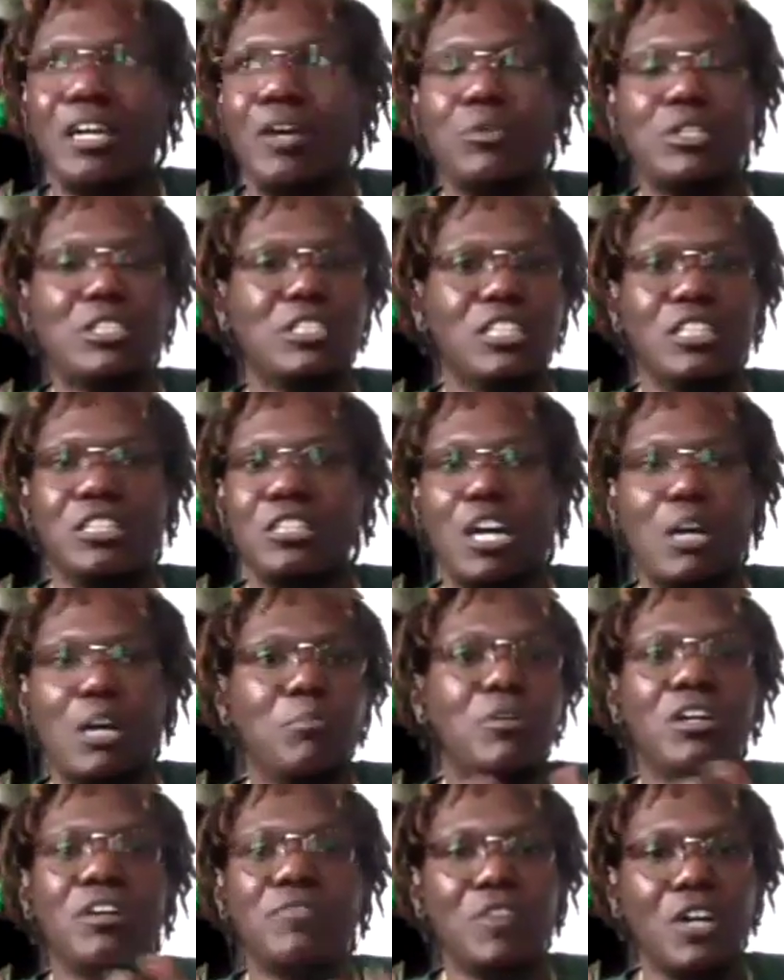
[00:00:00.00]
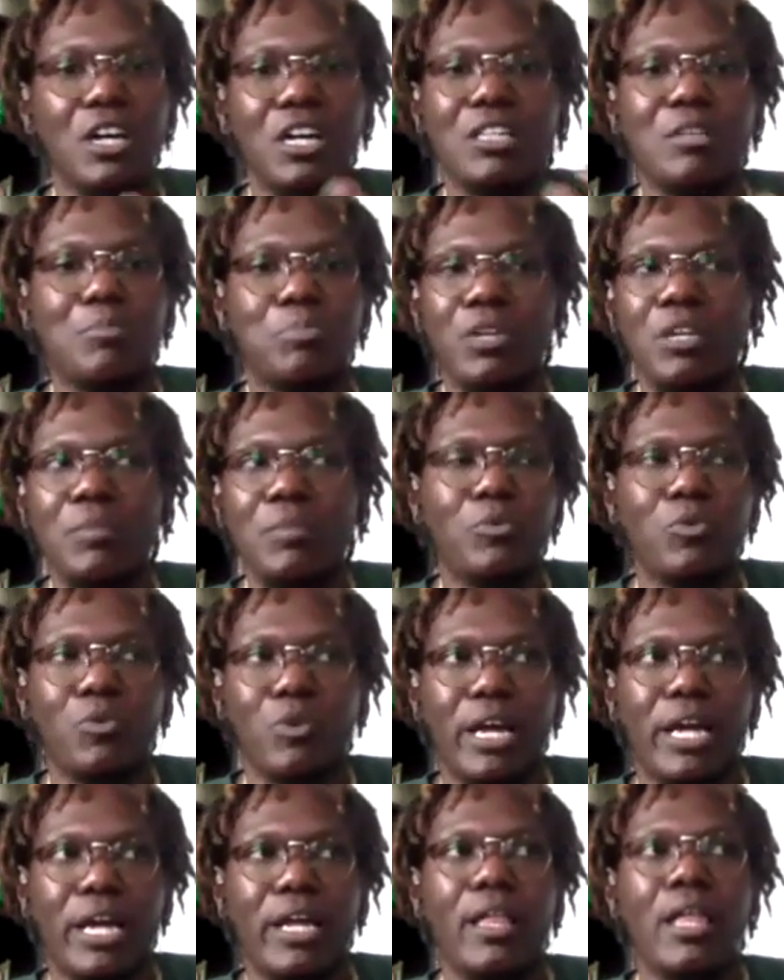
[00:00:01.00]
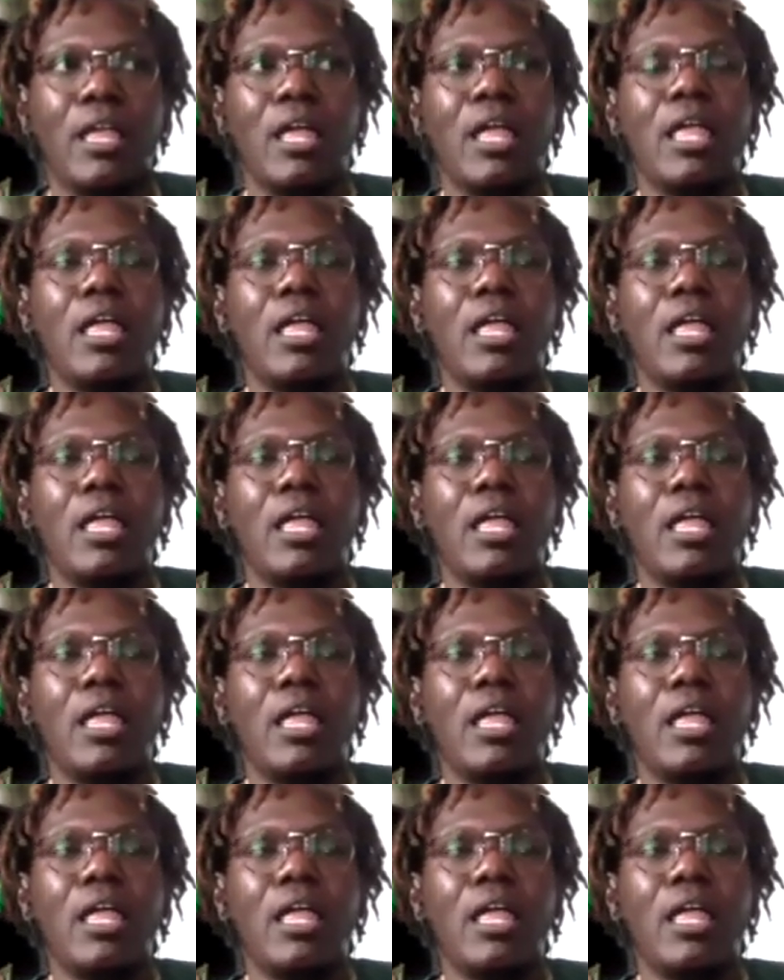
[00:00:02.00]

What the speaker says: was a number of other people, right?